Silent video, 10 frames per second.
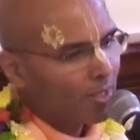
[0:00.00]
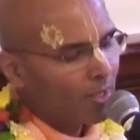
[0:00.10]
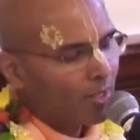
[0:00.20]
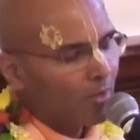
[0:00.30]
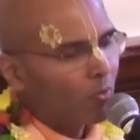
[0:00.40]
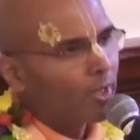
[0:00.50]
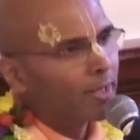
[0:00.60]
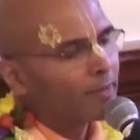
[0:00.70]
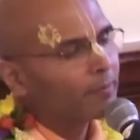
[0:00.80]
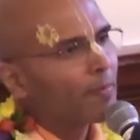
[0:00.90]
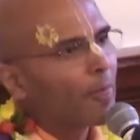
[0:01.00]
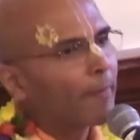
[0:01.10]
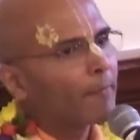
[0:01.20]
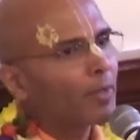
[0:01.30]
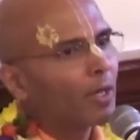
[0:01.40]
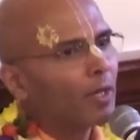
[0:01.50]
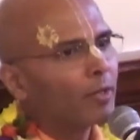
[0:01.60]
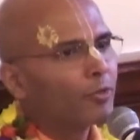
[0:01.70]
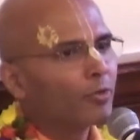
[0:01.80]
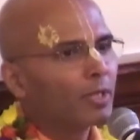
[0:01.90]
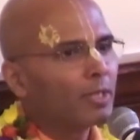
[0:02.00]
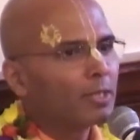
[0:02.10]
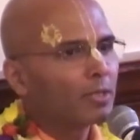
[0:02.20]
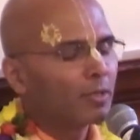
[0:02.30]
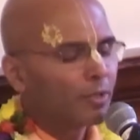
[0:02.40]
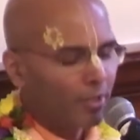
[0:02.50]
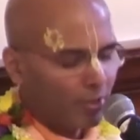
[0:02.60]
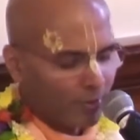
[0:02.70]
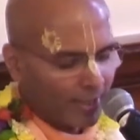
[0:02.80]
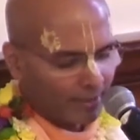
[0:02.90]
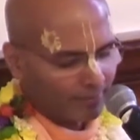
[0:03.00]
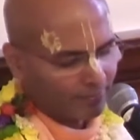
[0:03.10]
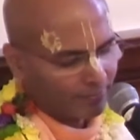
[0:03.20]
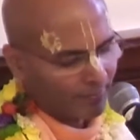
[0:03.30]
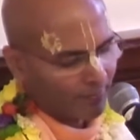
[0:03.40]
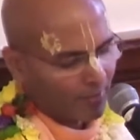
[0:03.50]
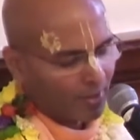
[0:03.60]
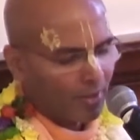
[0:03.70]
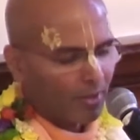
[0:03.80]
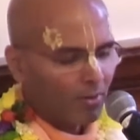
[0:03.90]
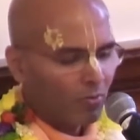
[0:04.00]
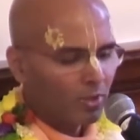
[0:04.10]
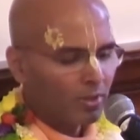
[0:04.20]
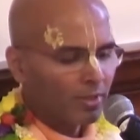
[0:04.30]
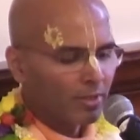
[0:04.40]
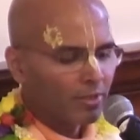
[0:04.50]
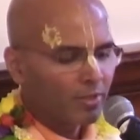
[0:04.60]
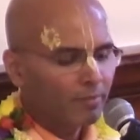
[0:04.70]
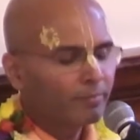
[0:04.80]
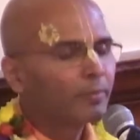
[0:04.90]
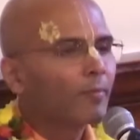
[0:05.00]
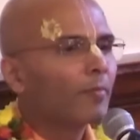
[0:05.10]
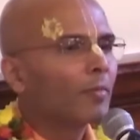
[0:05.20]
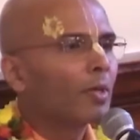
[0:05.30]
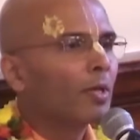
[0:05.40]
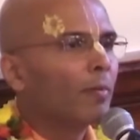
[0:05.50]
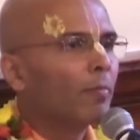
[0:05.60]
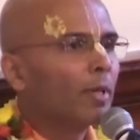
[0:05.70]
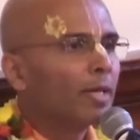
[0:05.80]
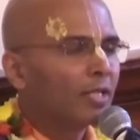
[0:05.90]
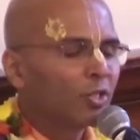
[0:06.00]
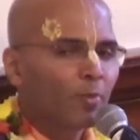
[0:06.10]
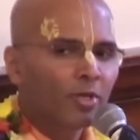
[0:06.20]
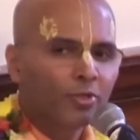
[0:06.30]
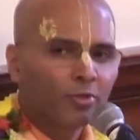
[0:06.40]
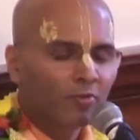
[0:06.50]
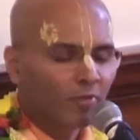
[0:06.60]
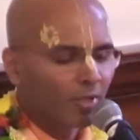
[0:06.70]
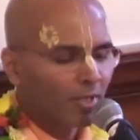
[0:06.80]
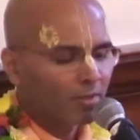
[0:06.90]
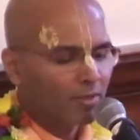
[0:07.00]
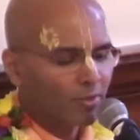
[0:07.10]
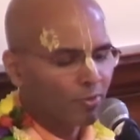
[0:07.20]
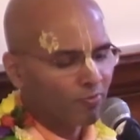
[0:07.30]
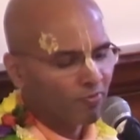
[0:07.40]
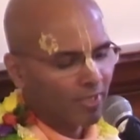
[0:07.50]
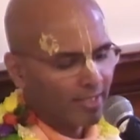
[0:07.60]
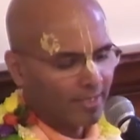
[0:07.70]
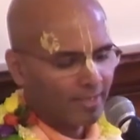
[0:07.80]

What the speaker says: When Arjuna is continuing with his expression of reluctance to fight,